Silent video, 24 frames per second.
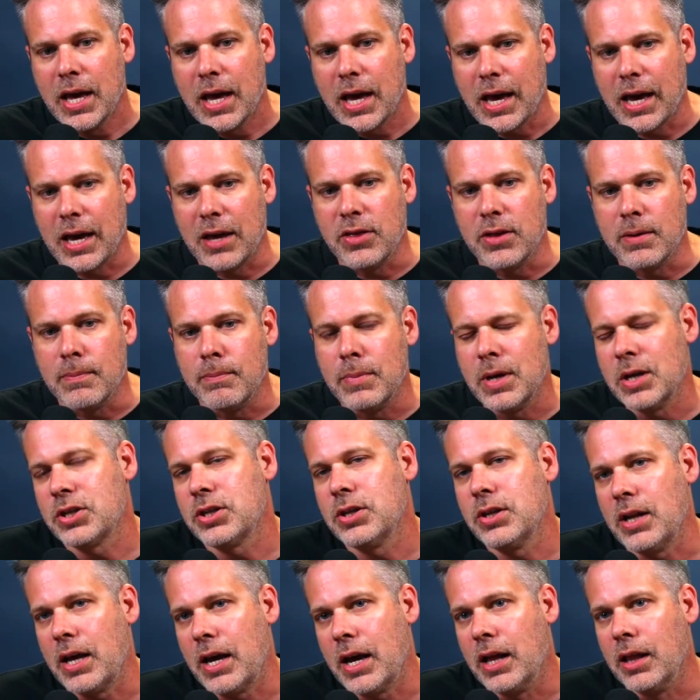And the
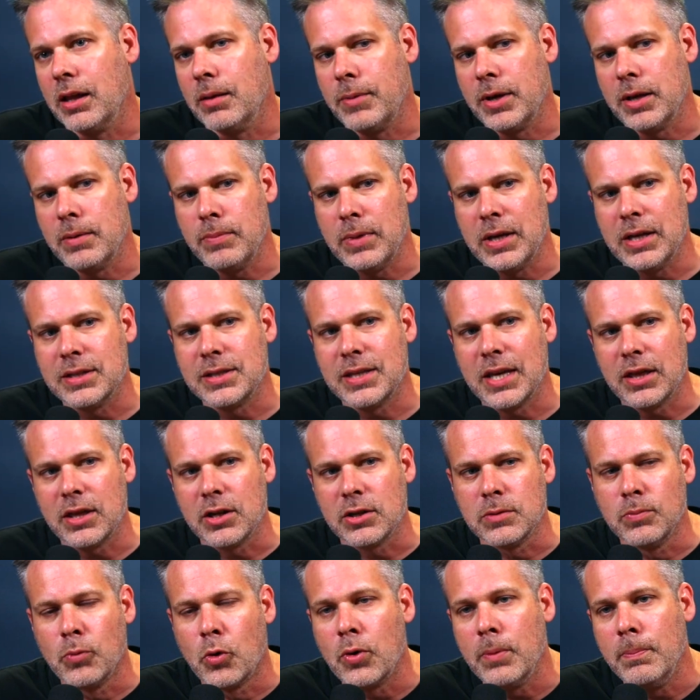mission element means that
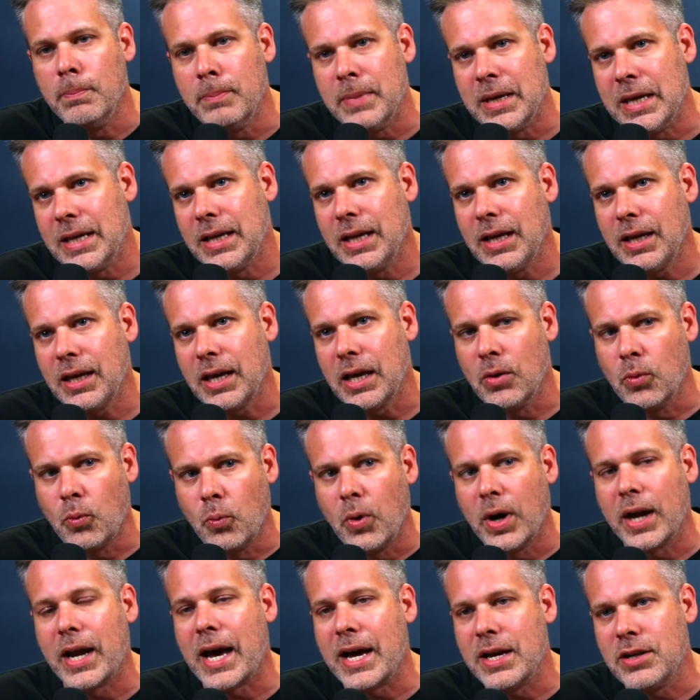there's more meaning in
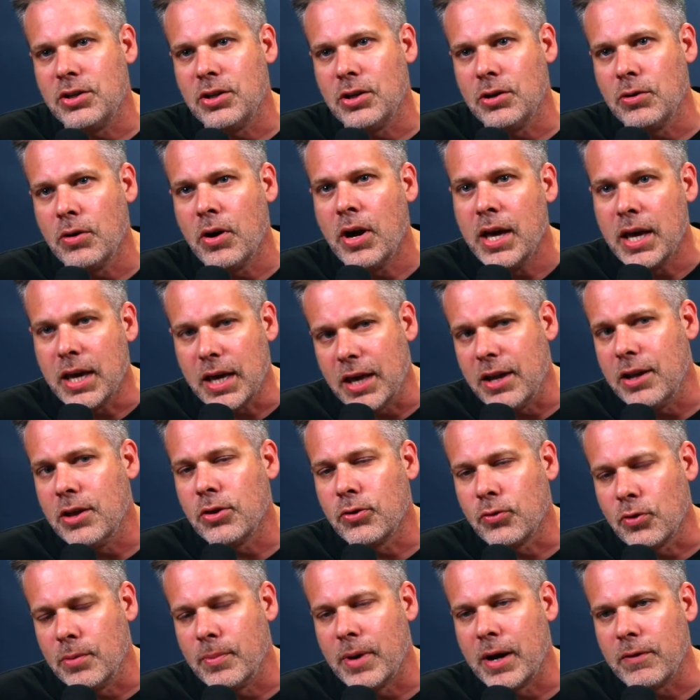what I do in and
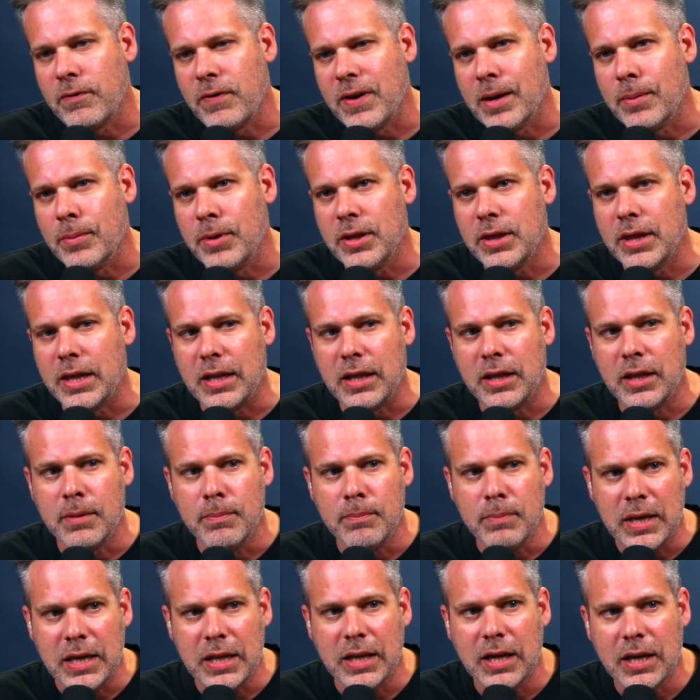through my family than the
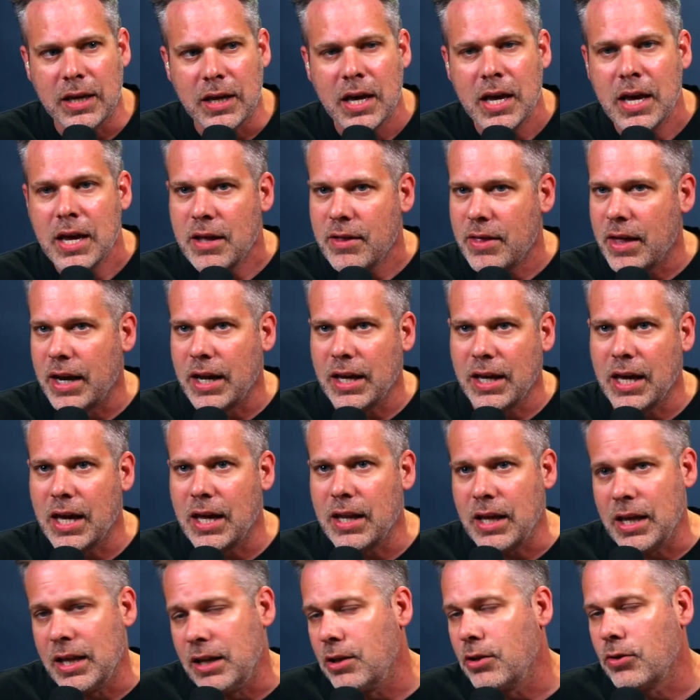meaning that I
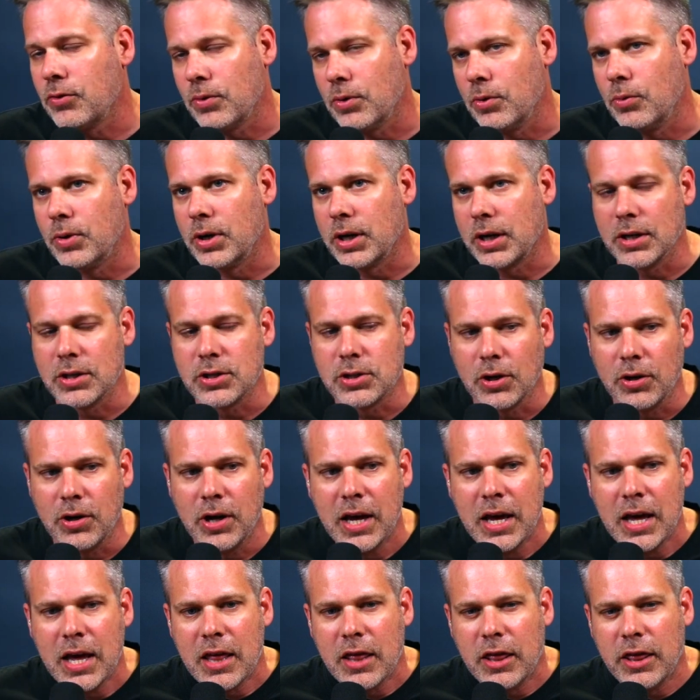get in and through work. And so
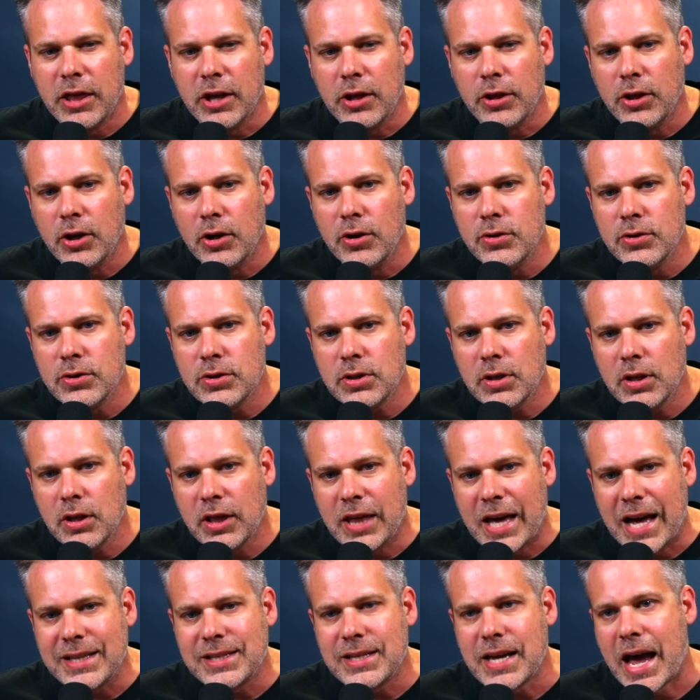th those
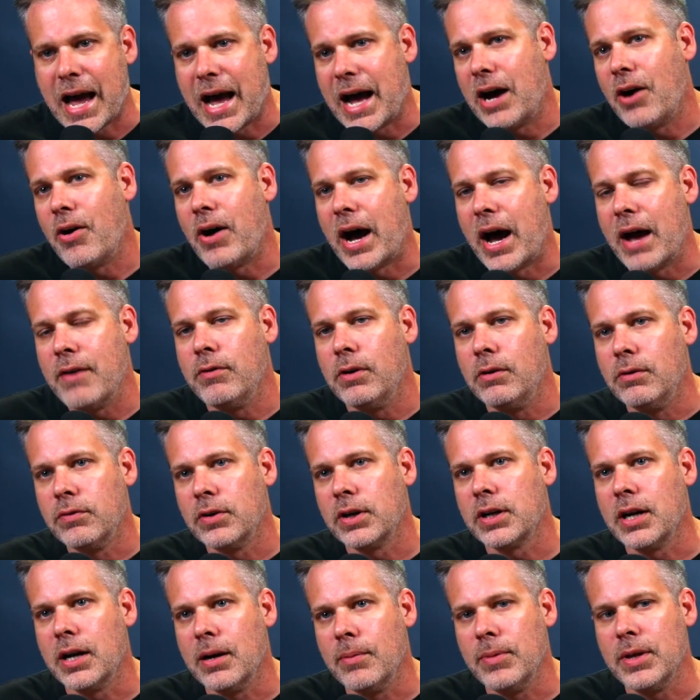that's how I've
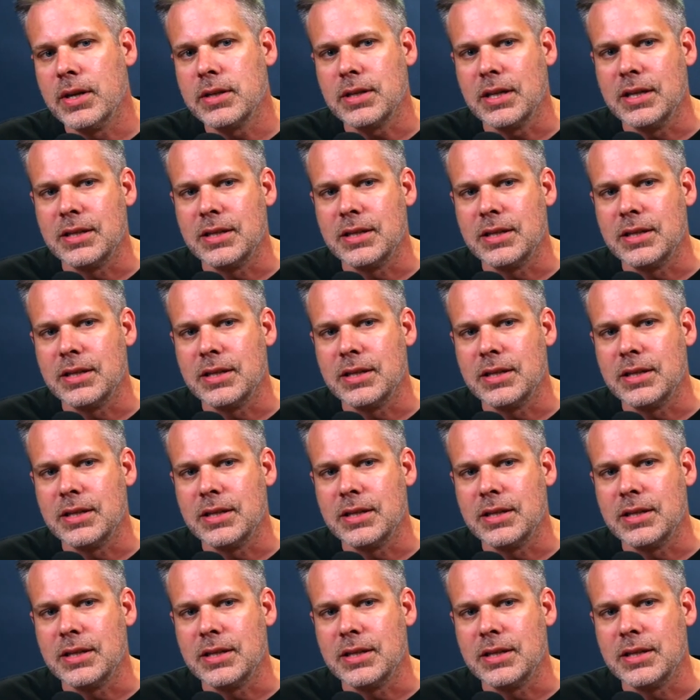overcome this.